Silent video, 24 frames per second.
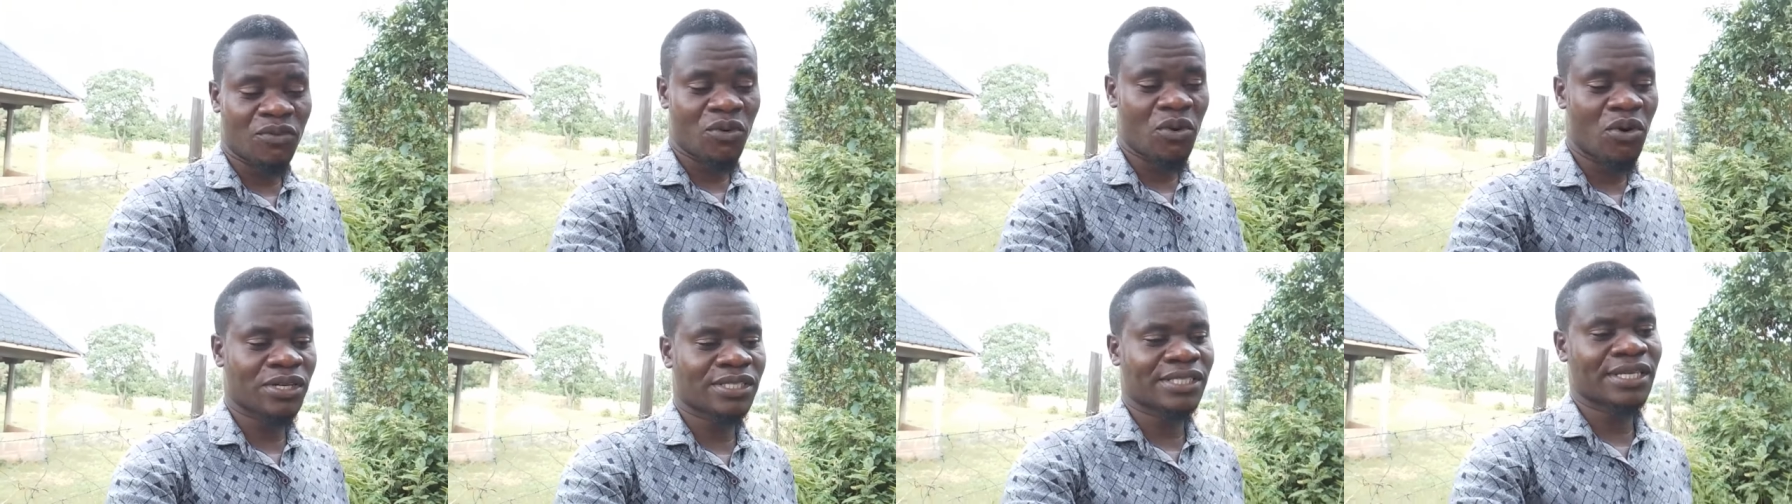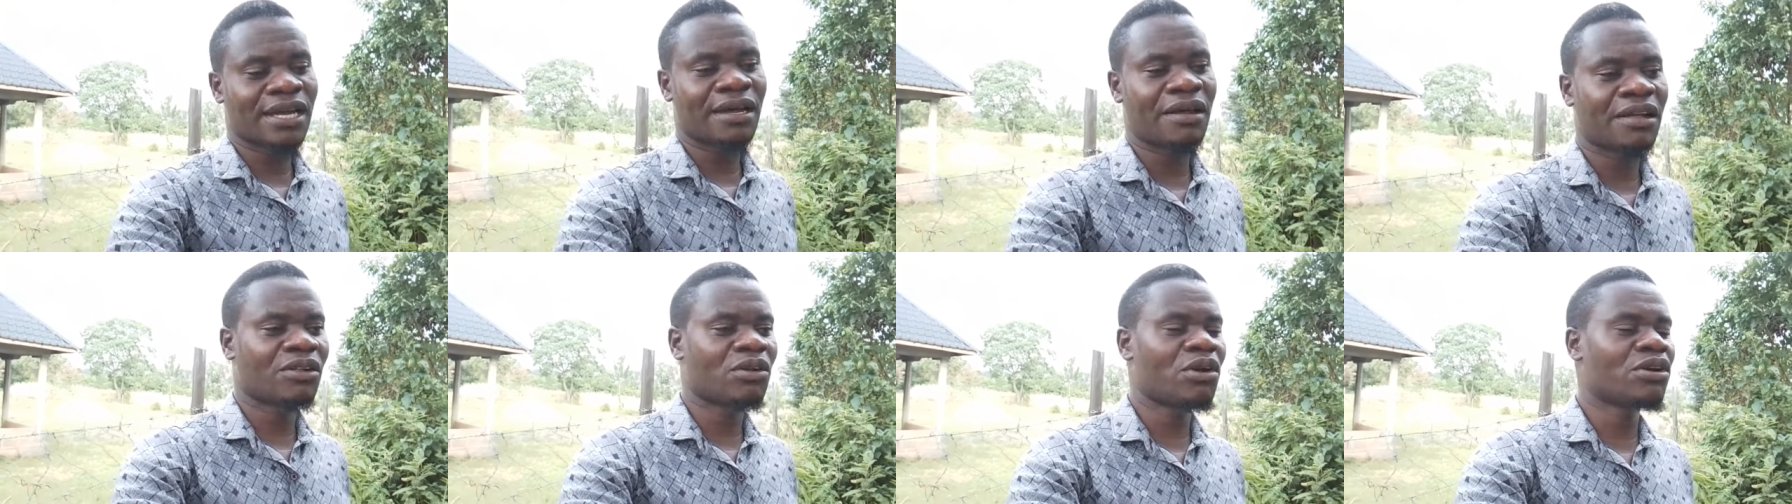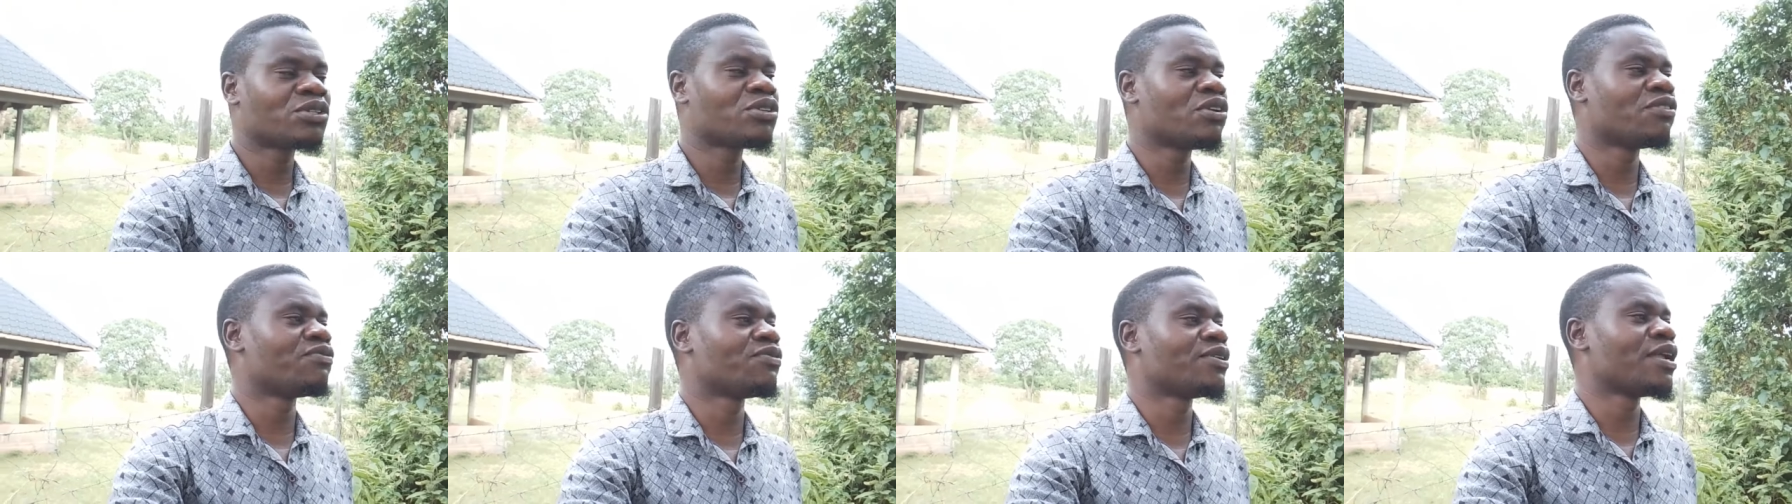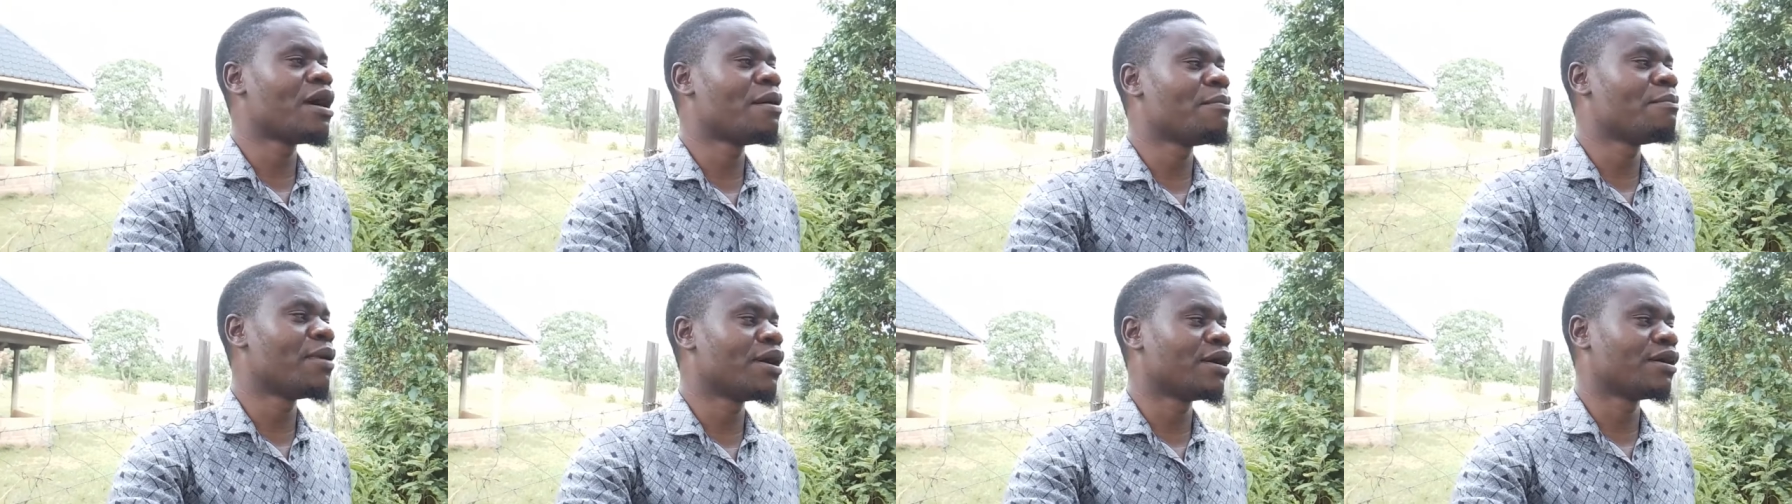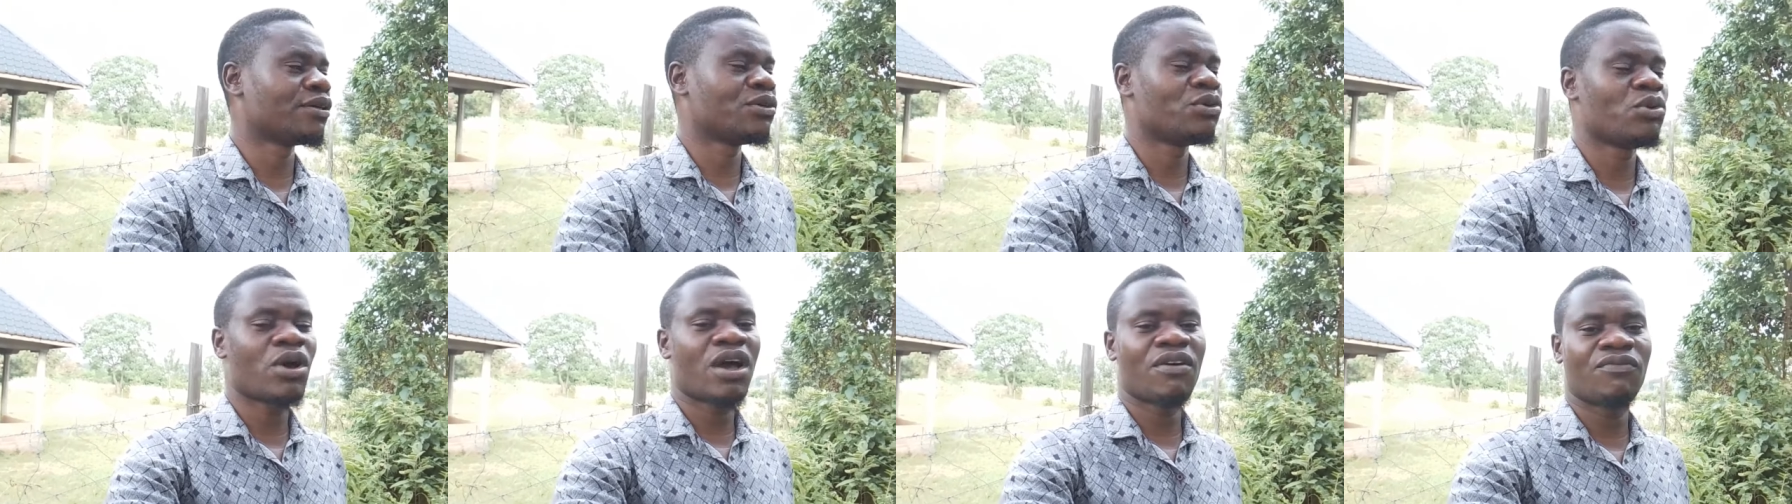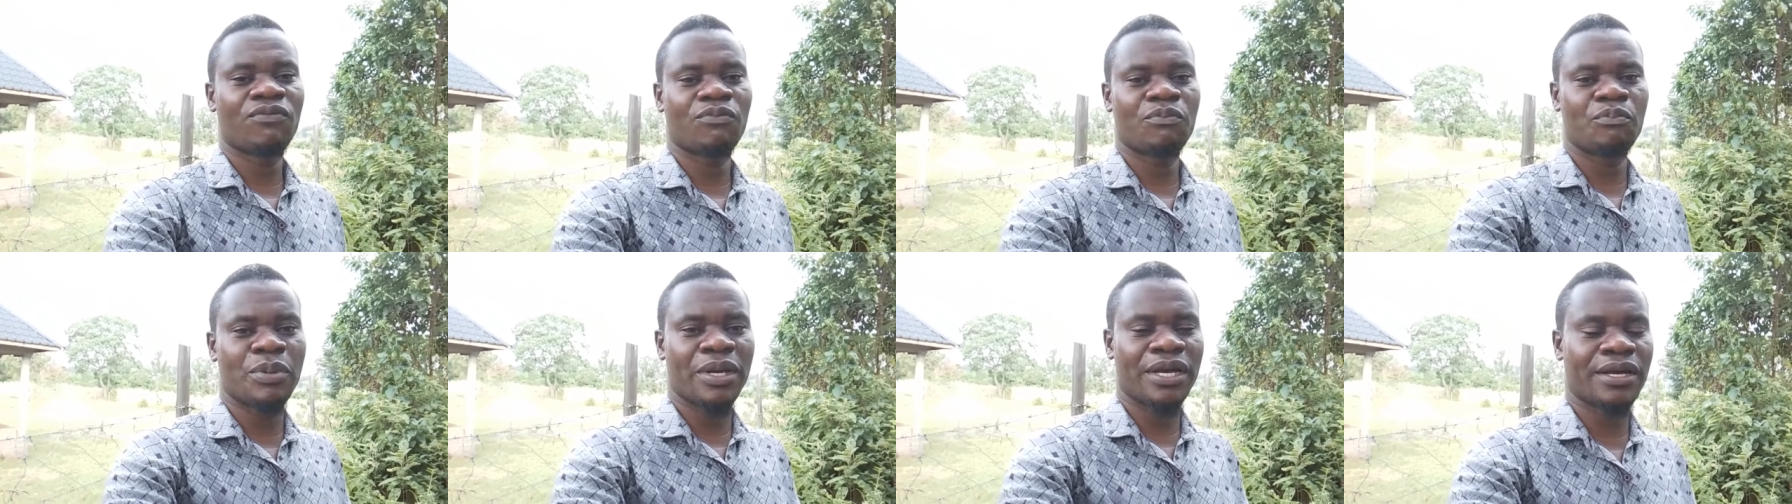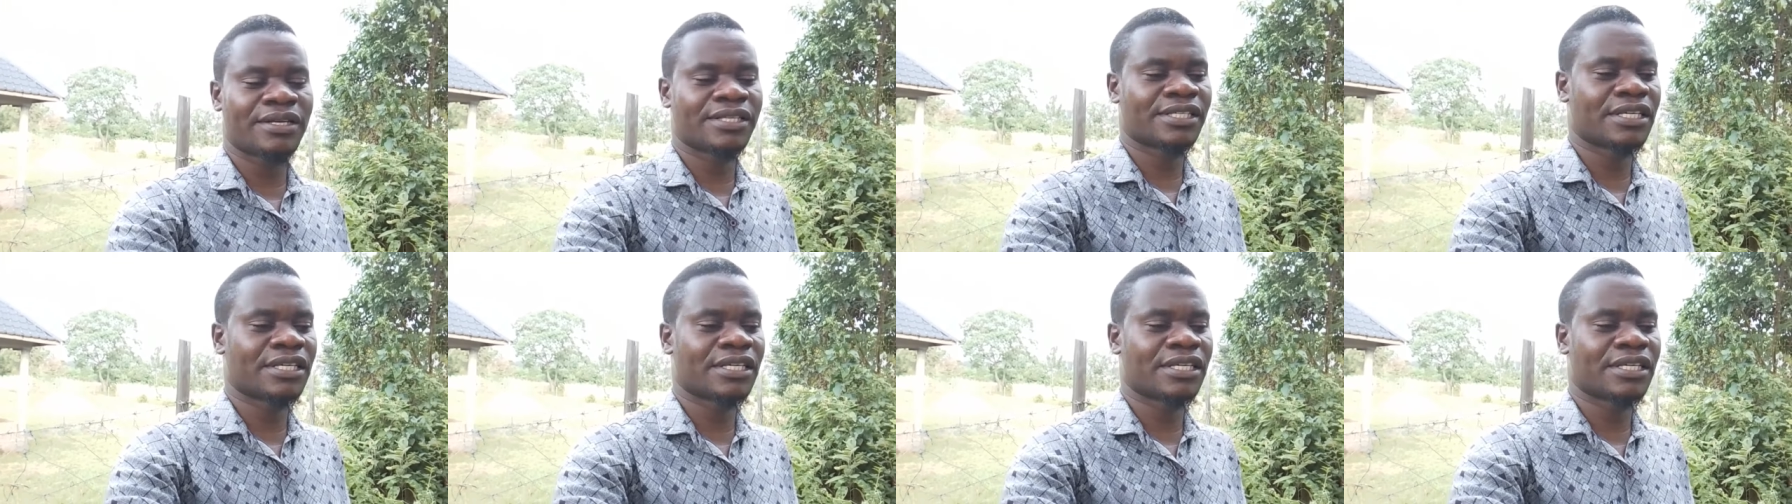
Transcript: number you have big subscribers uh,